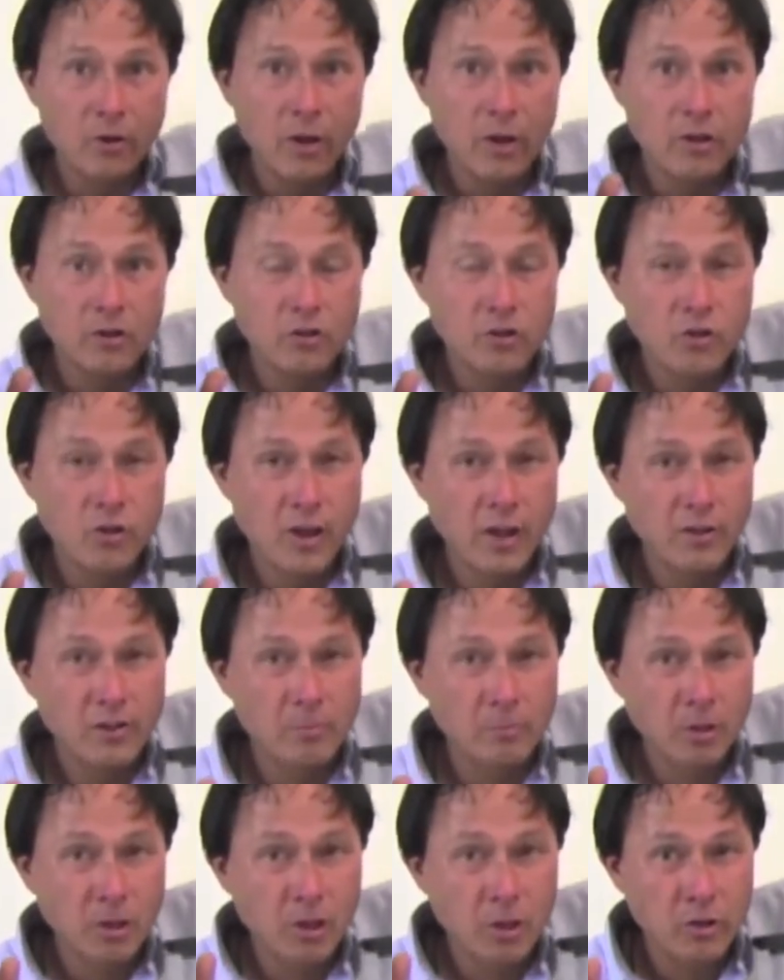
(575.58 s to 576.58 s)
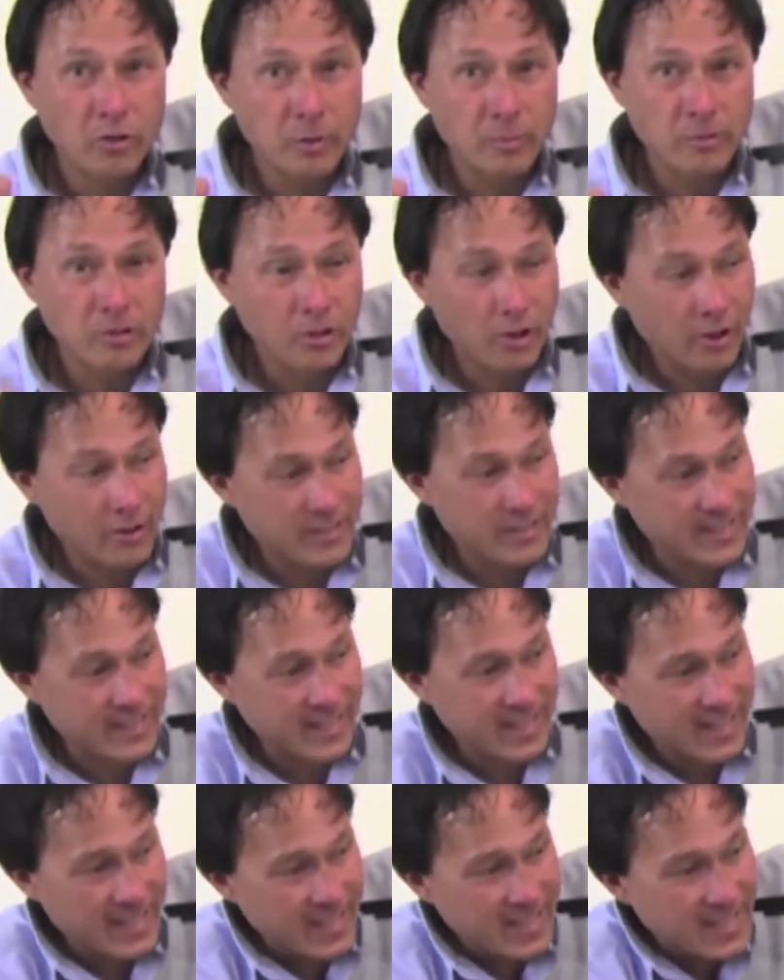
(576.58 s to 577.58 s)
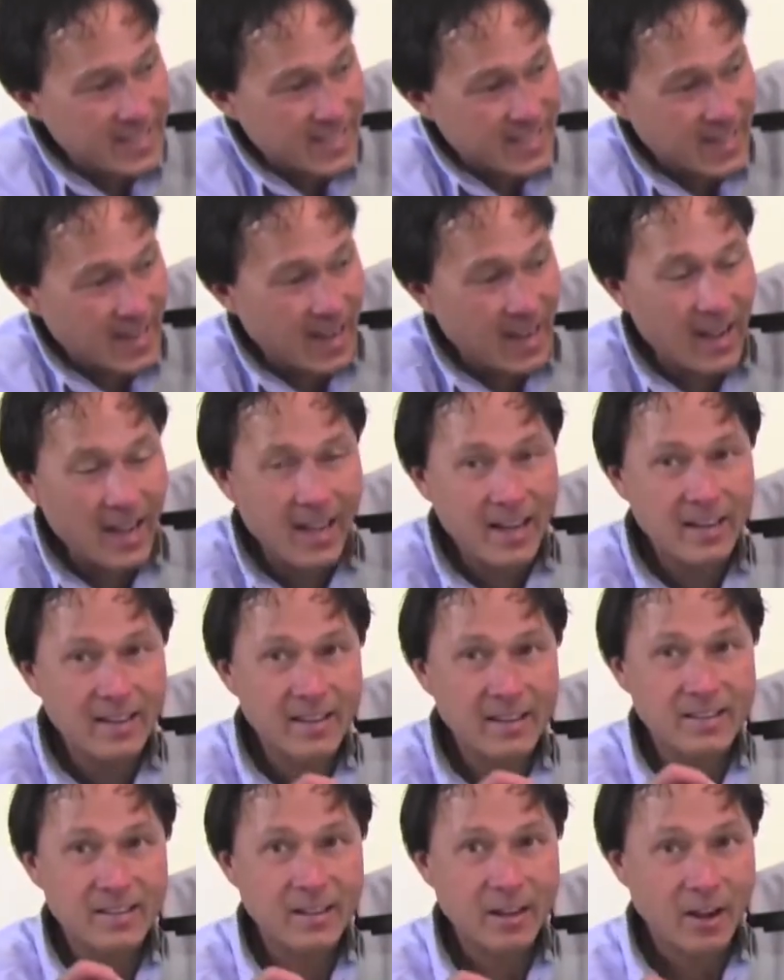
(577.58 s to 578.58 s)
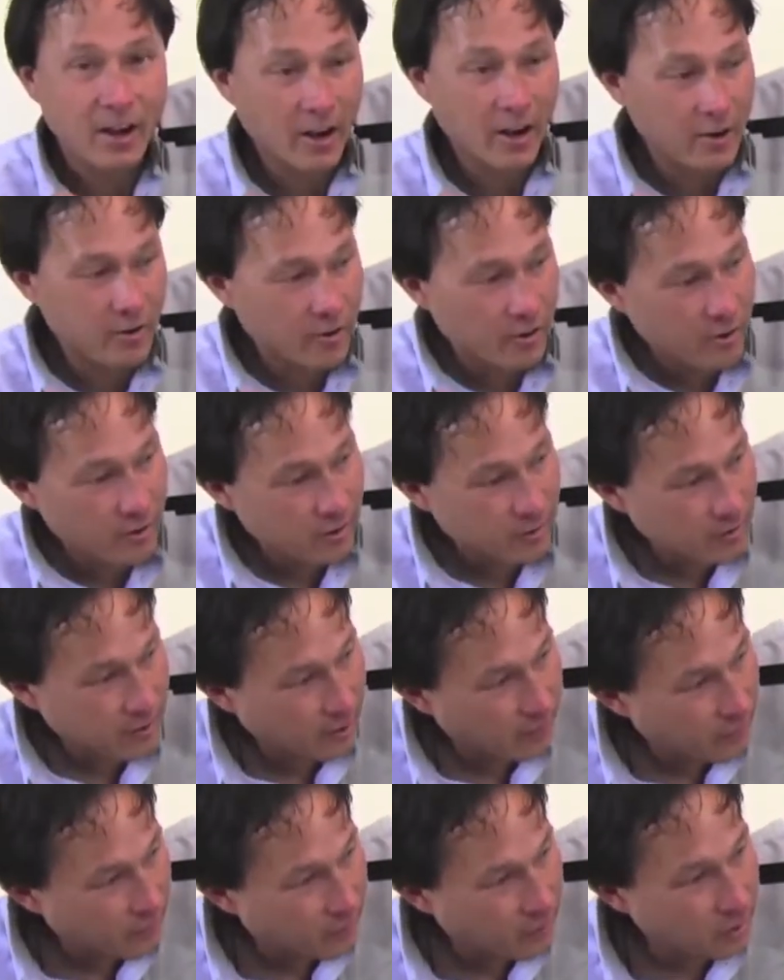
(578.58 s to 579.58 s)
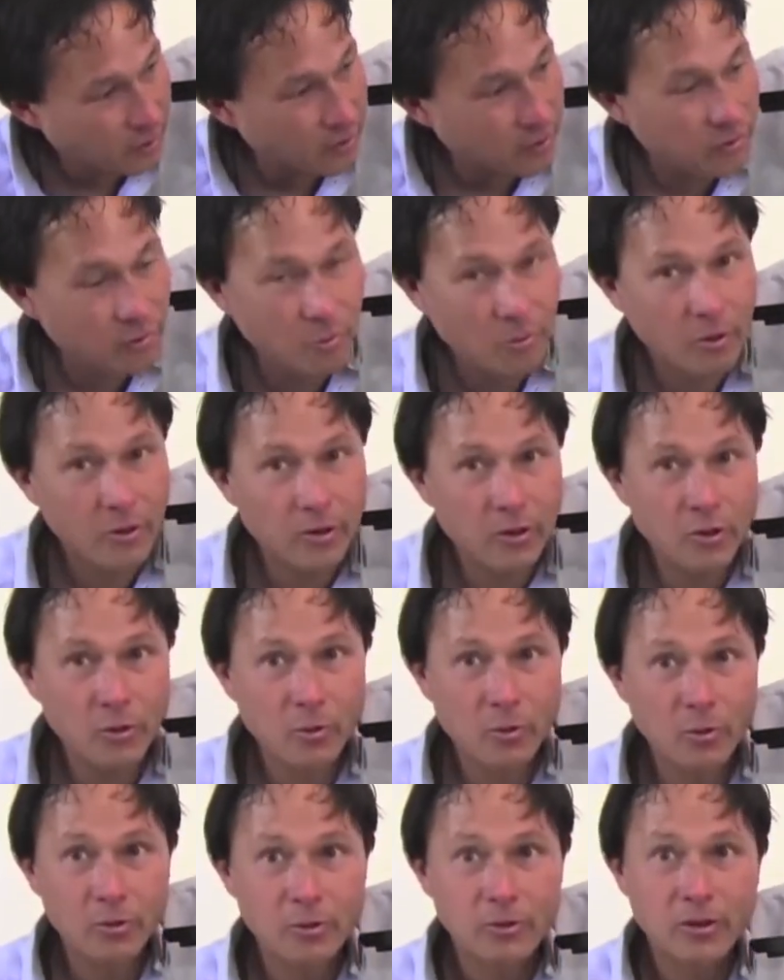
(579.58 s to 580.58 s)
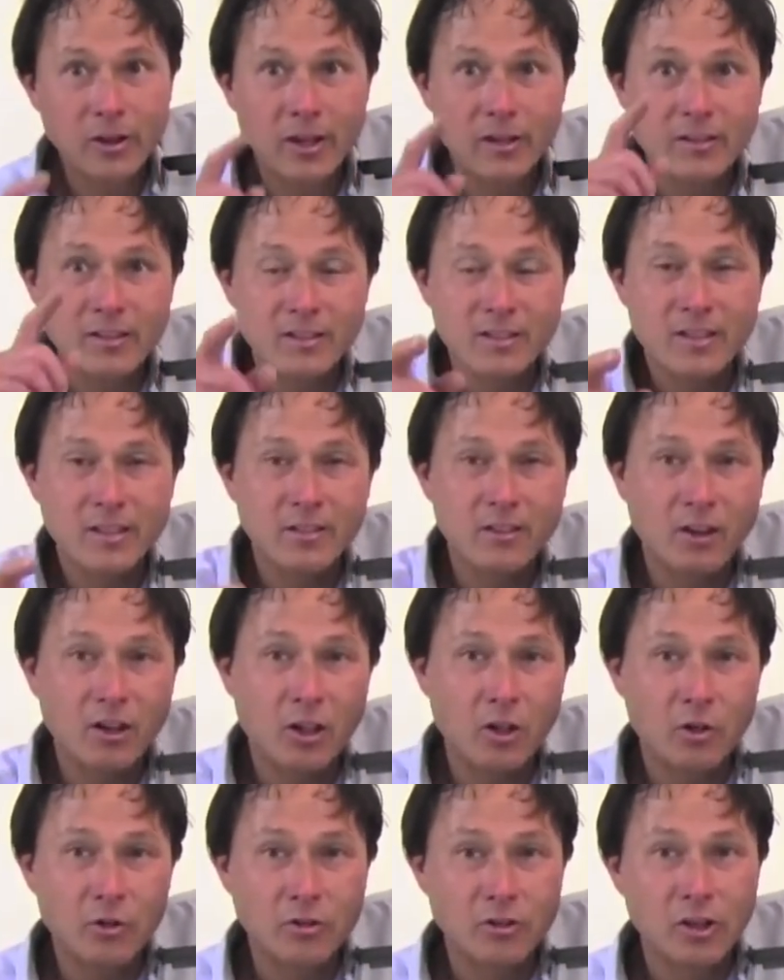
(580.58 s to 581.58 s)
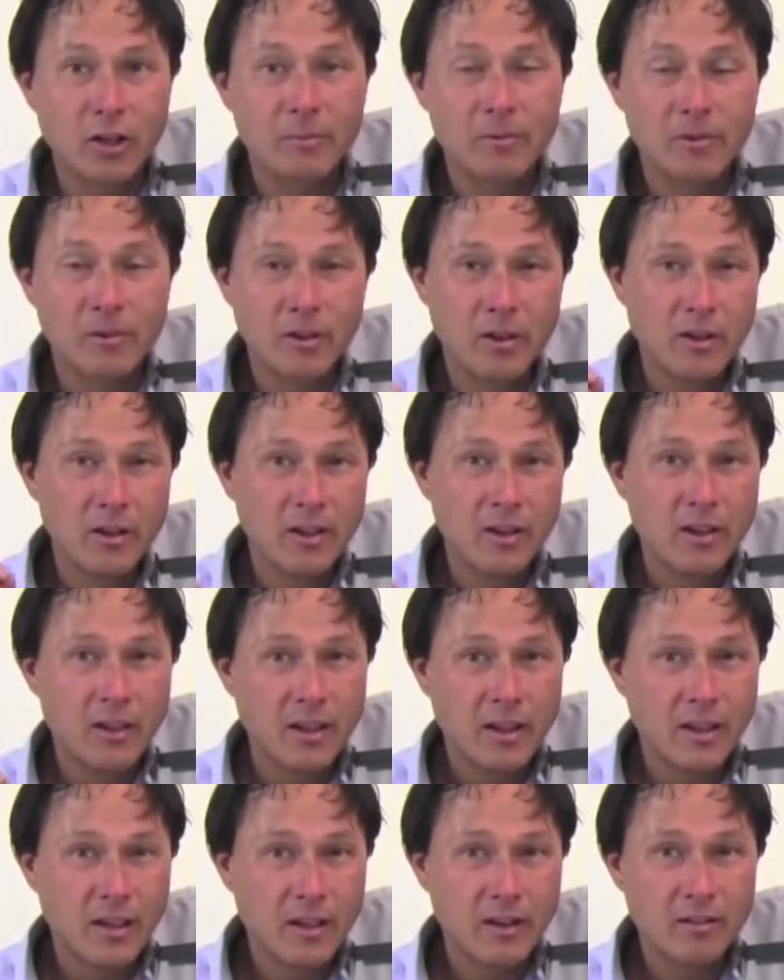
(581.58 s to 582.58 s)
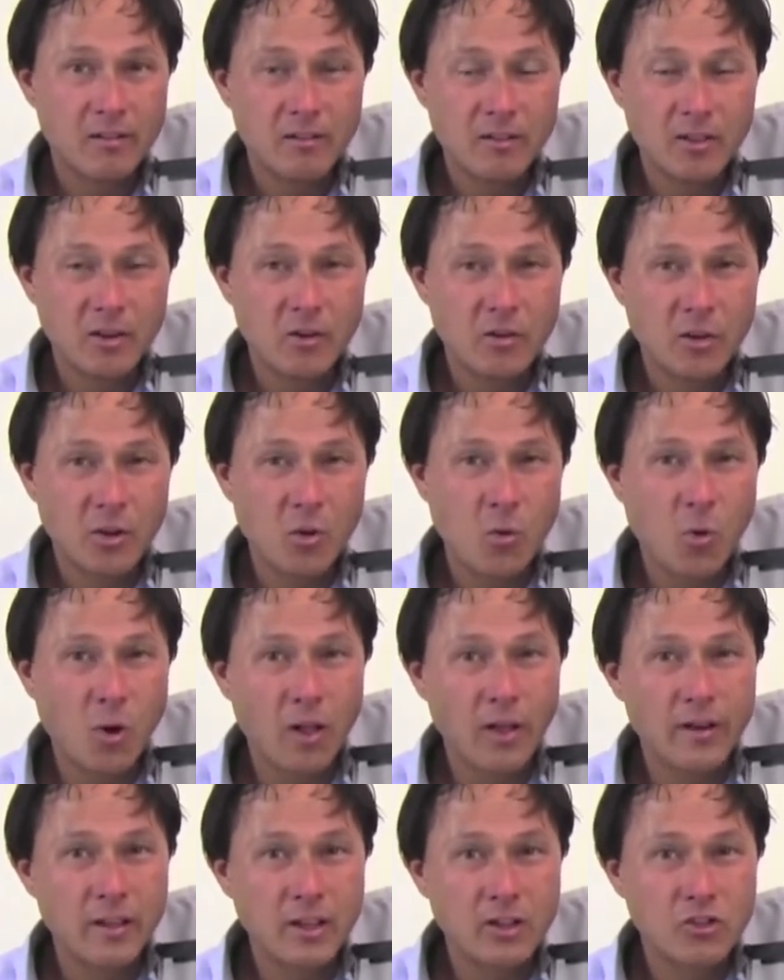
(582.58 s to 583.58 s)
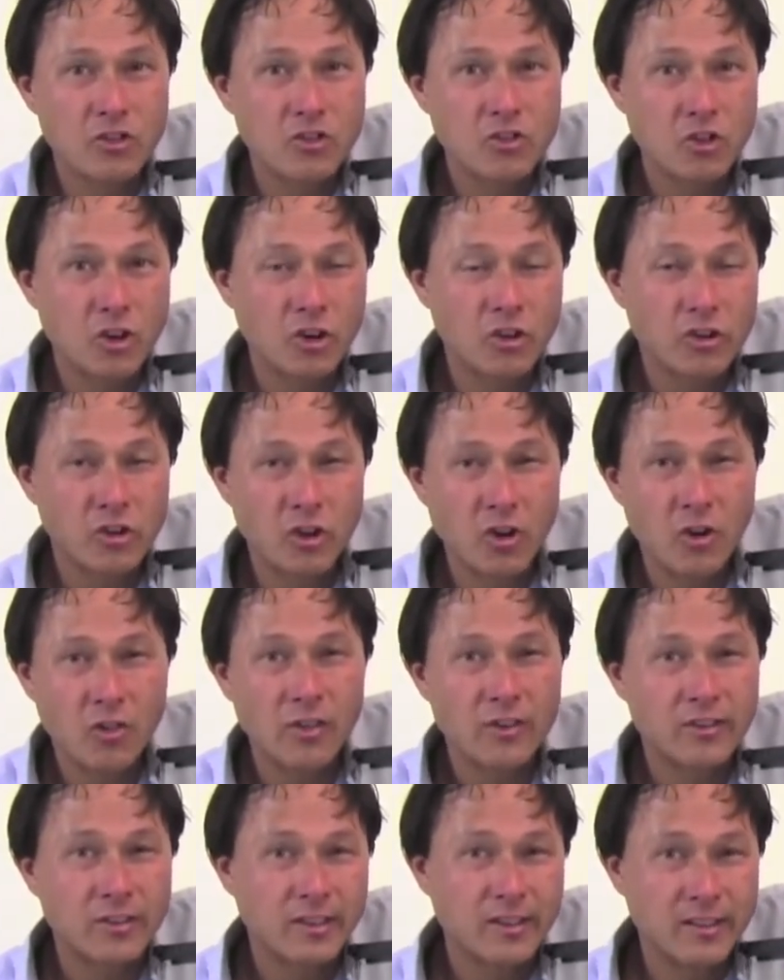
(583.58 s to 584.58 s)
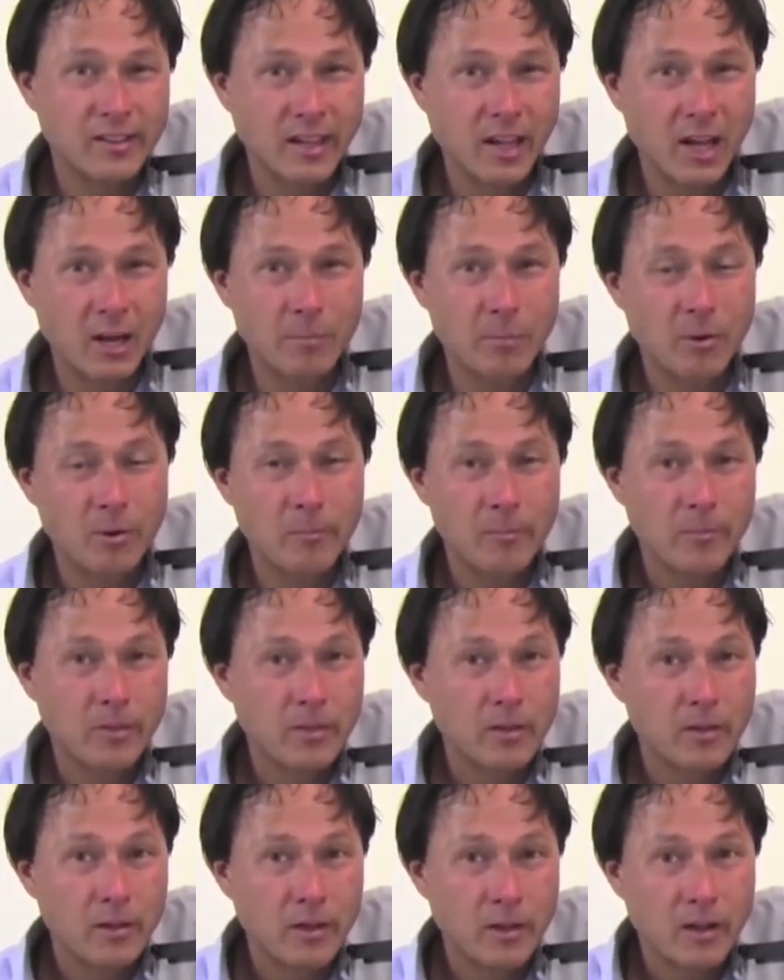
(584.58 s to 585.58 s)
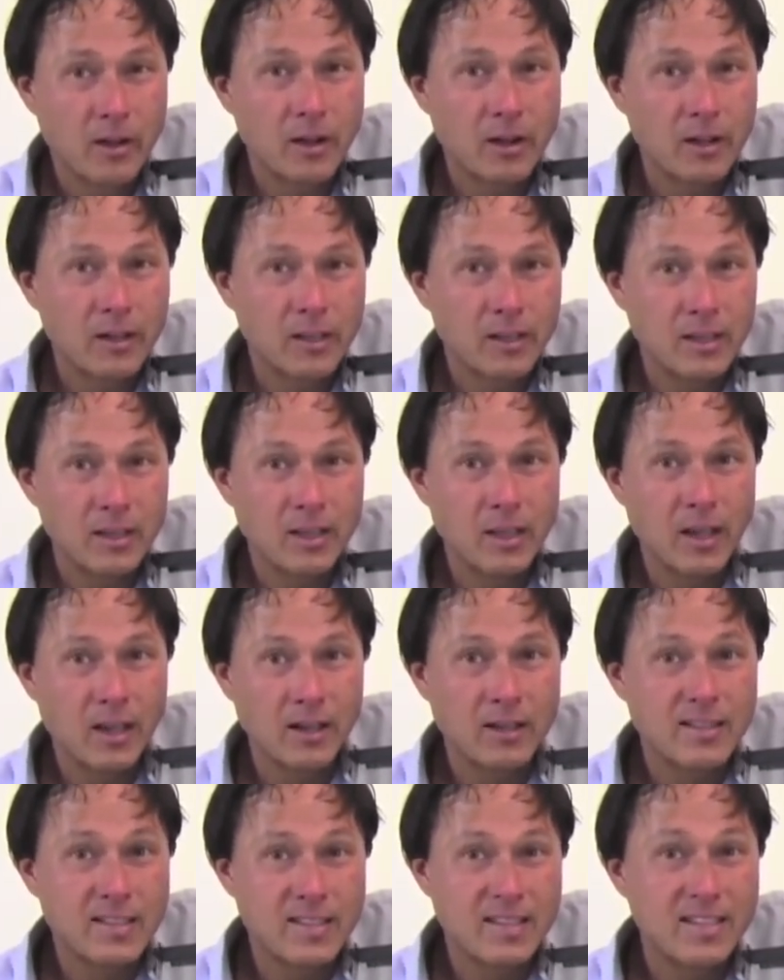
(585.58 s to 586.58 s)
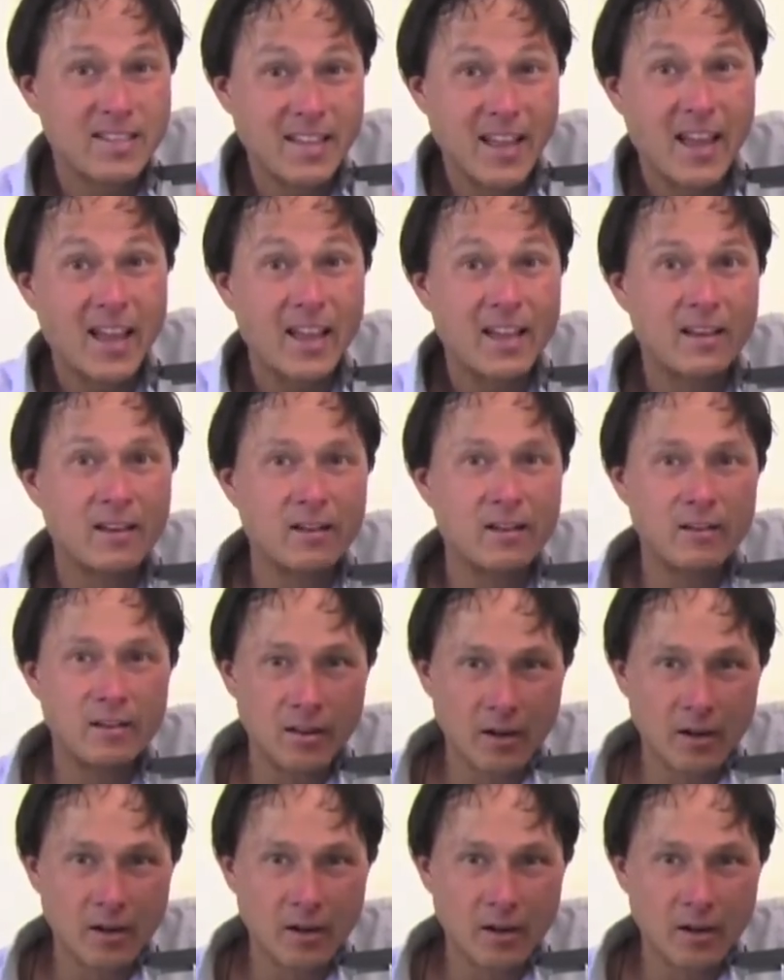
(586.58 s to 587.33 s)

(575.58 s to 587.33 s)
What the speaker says: go ahead and show you guys some close-up shots inside this dehydrator. Definitely looks really cool. As you guys see the close-ups, and you know, the quality construction on this Excalibur EXC10